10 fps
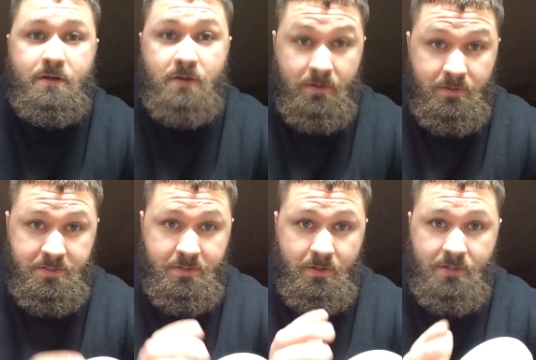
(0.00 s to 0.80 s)
Kake is
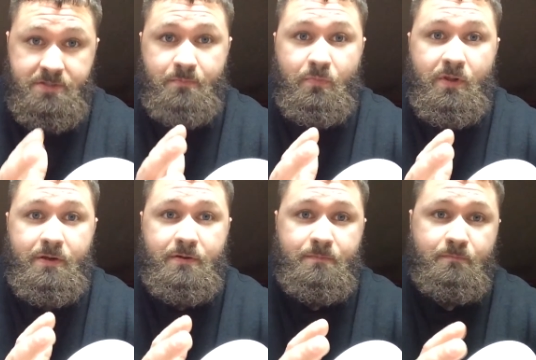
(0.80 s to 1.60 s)
an awesome
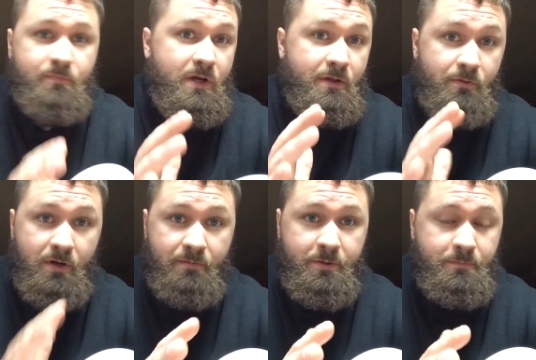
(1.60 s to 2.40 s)
blend. I
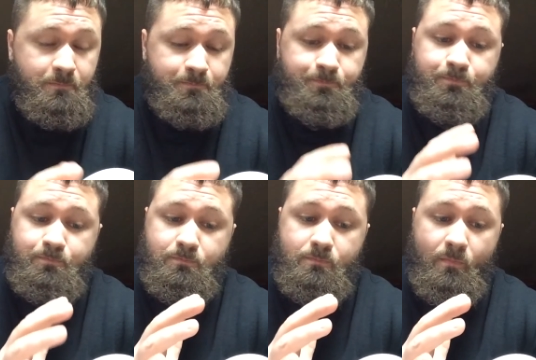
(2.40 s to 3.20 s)
love it.
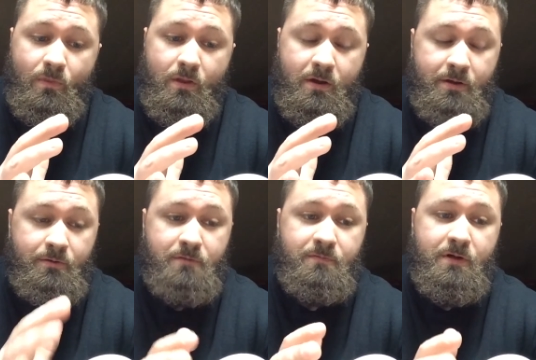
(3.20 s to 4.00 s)
I
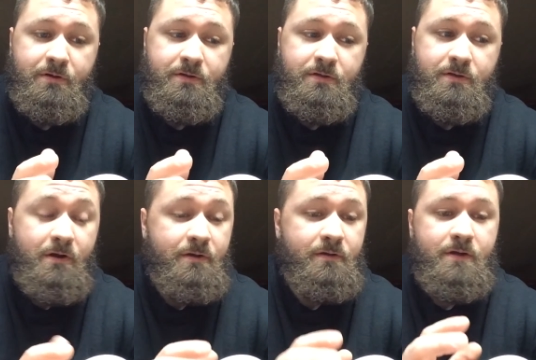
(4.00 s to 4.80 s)
love
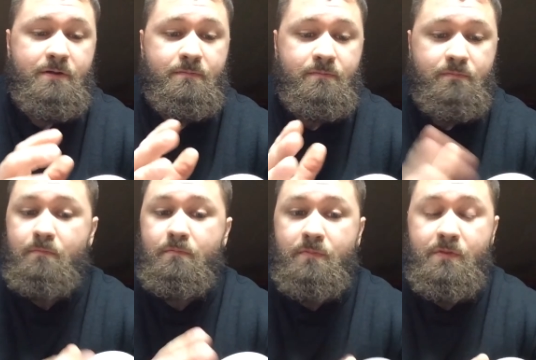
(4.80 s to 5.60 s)
Latakia, and
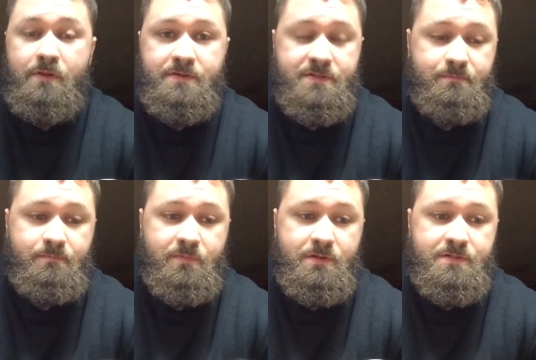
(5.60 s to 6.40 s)
this
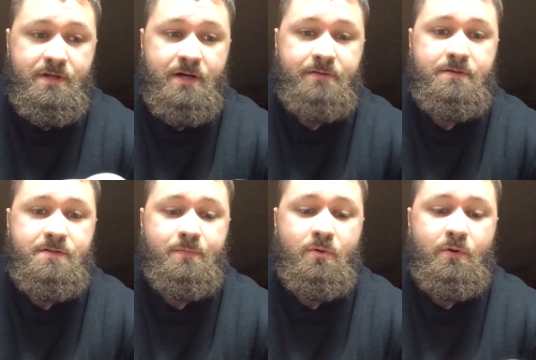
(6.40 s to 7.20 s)
does not
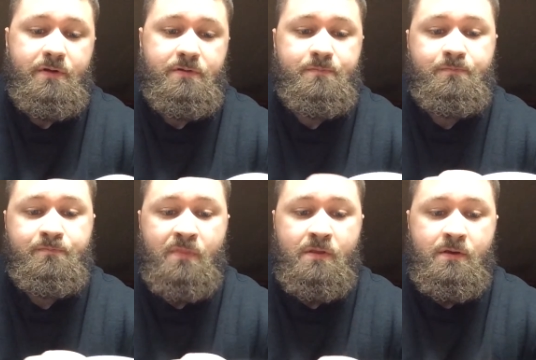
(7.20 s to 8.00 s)
disappoint.
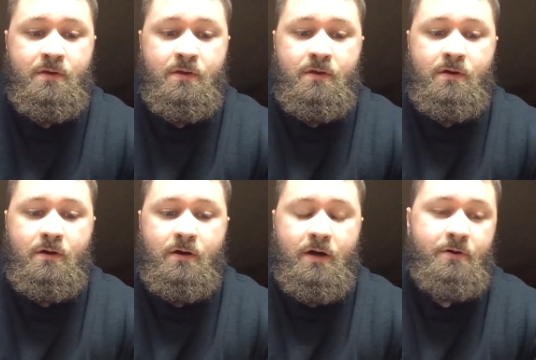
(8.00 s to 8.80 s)

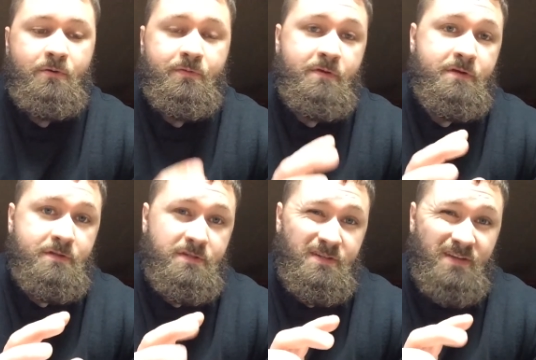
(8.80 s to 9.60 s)
I don't think
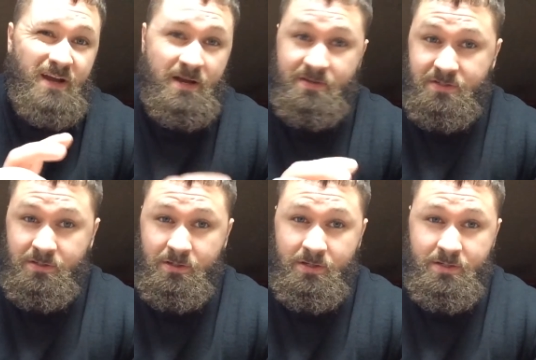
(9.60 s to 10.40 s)
it's as
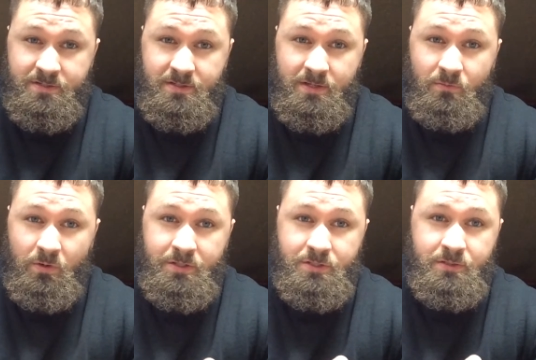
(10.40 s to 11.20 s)
good as 10
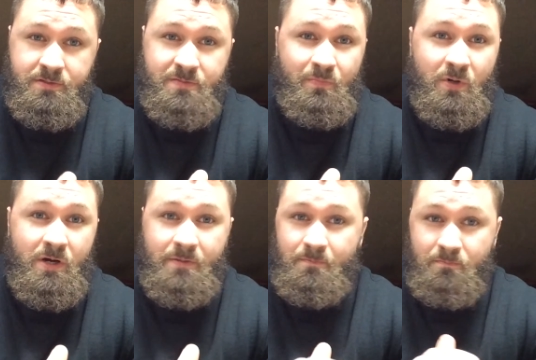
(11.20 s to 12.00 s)
Russians,
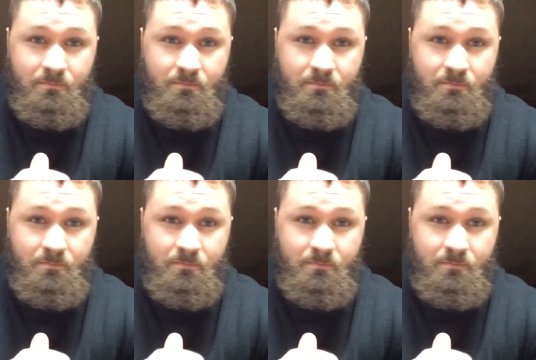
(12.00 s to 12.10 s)
but